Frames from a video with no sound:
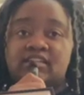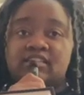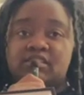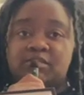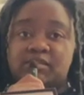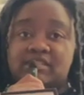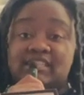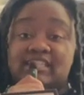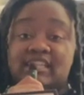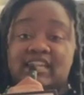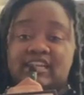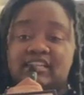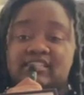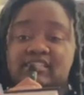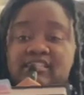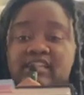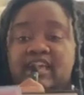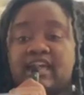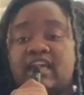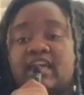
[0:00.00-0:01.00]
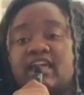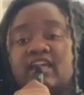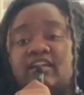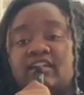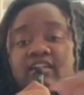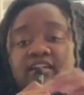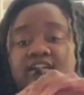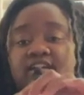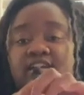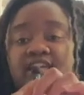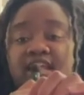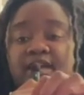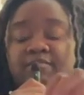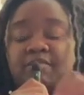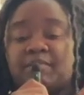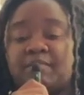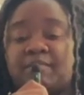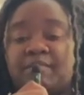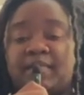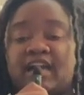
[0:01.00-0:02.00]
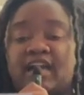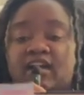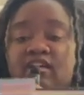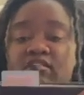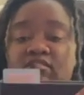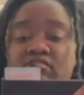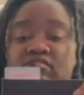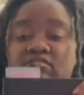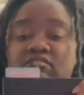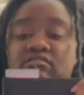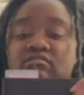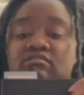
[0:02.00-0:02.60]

So it's the next day, and I'm about